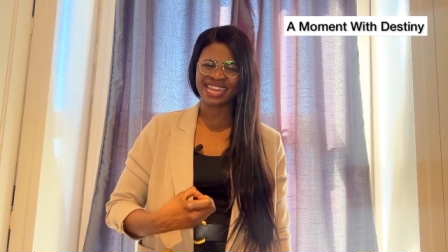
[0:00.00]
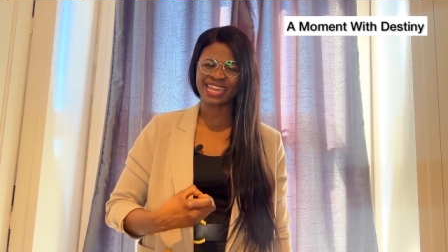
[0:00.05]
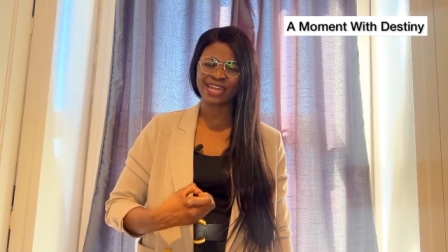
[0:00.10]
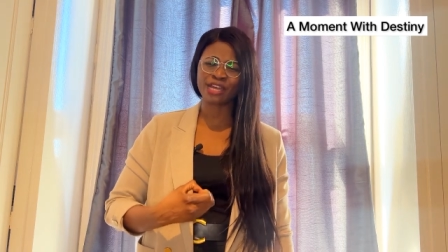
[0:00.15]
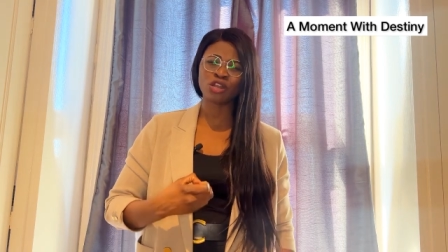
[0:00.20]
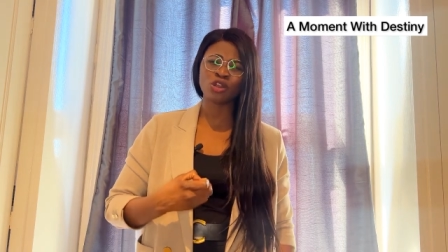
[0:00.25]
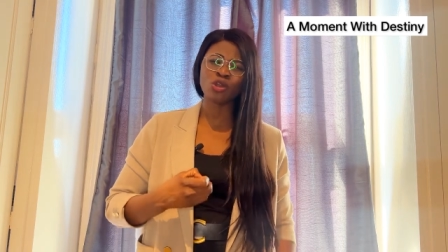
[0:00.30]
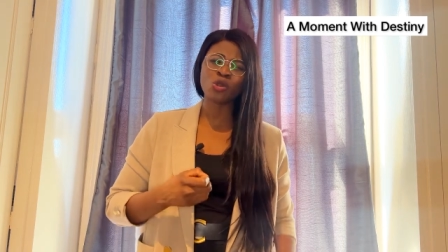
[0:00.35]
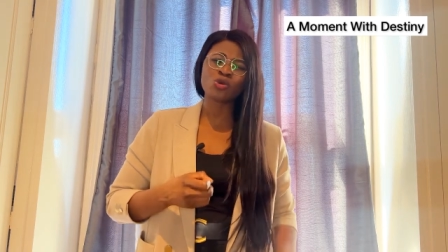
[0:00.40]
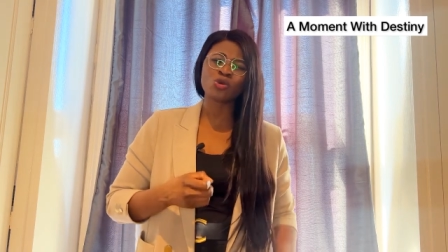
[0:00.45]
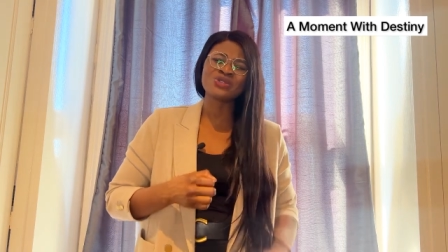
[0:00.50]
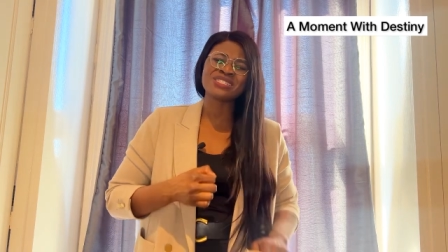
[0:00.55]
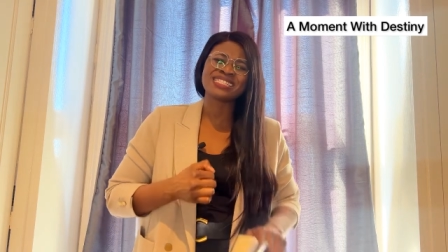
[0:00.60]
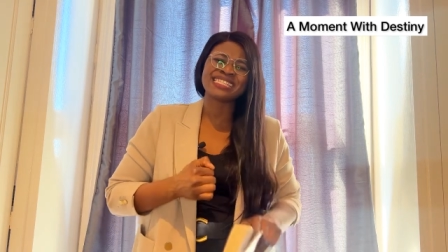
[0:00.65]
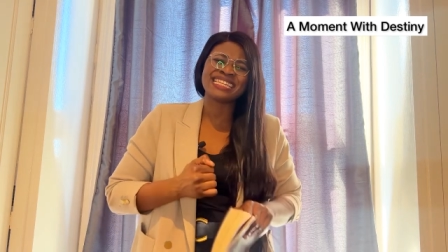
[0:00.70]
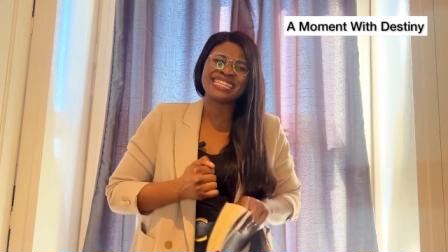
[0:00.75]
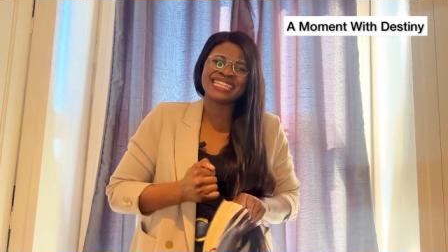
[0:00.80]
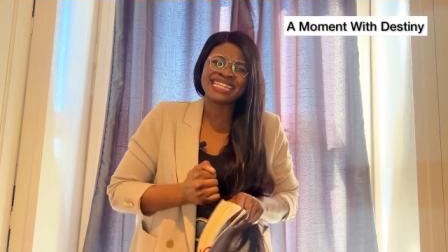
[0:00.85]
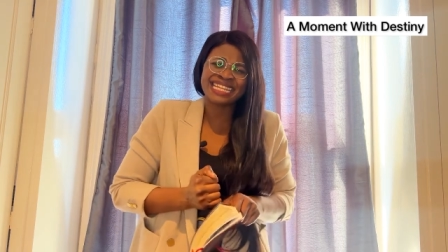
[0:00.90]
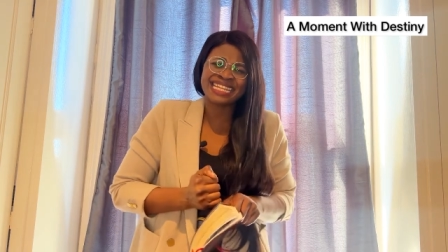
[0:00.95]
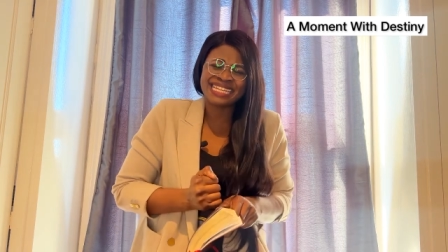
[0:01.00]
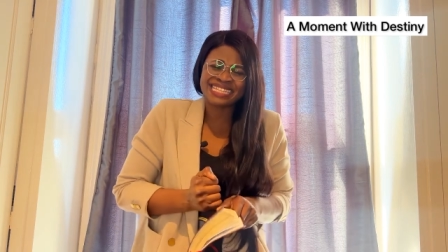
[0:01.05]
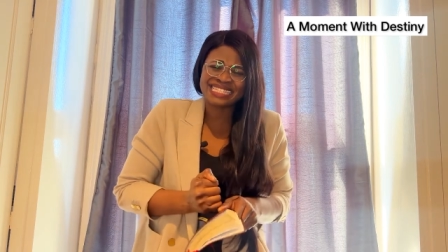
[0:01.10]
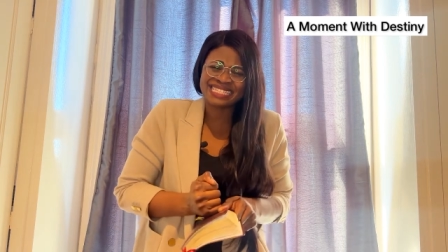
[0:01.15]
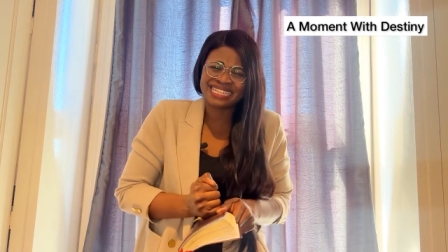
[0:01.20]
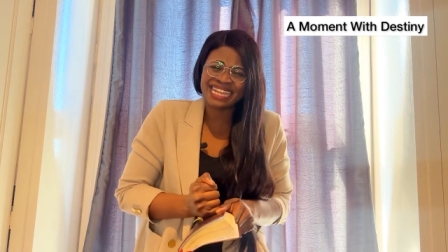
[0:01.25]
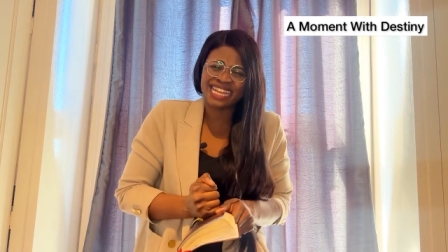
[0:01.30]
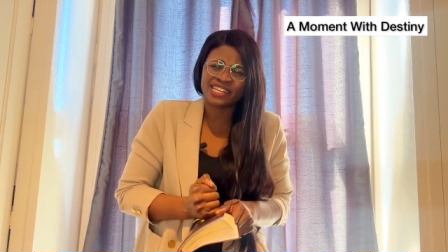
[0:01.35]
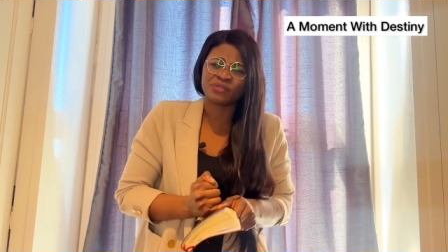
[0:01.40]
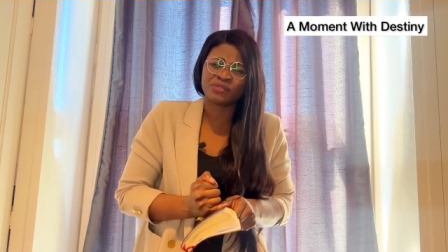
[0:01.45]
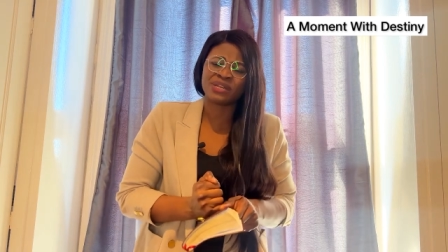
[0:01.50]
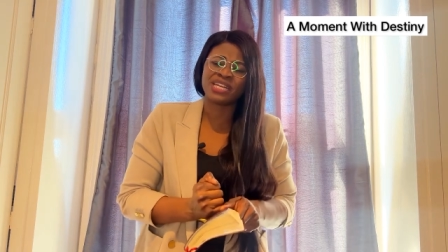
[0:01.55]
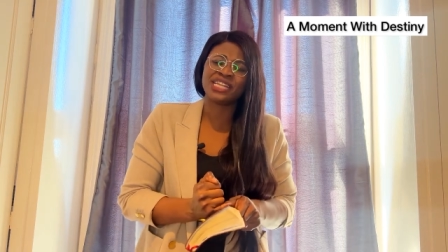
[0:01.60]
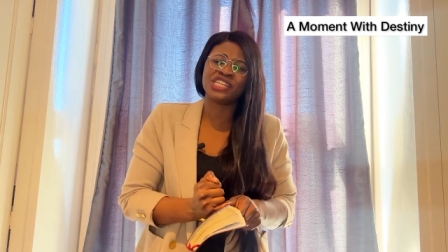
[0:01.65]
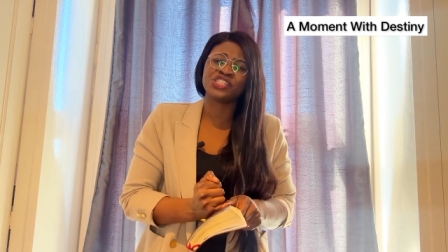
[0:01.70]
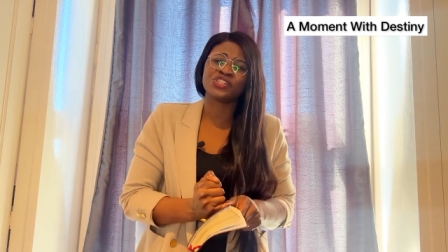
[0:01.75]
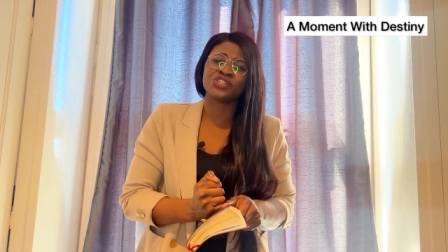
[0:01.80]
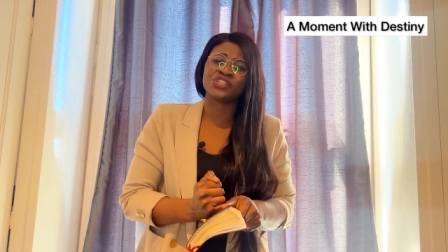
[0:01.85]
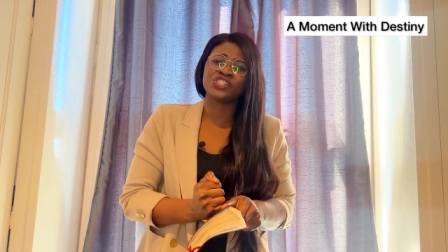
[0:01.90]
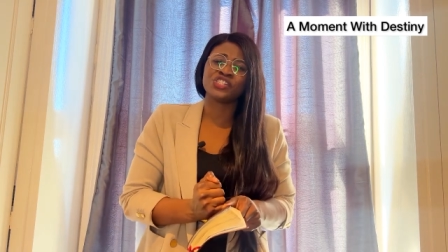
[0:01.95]
a close knitted
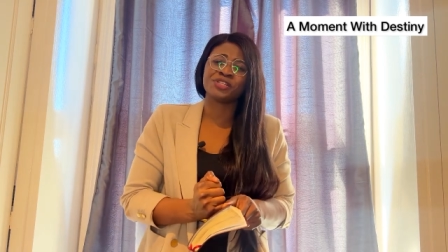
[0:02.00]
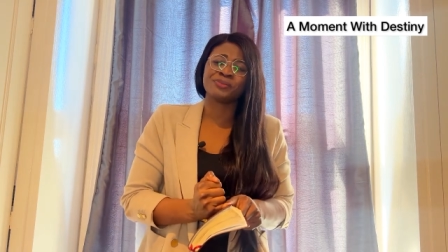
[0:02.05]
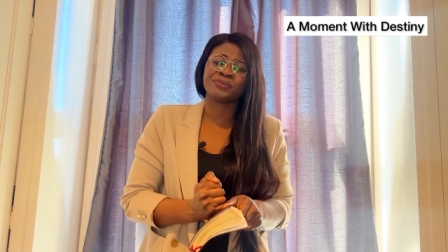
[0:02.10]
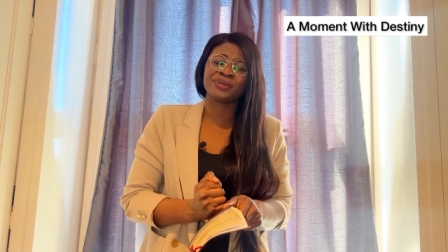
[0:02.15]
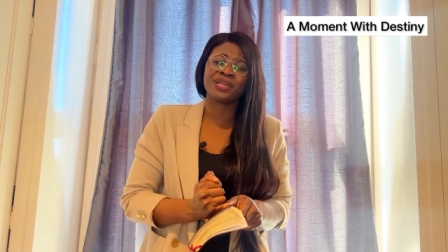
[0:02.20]
relationship,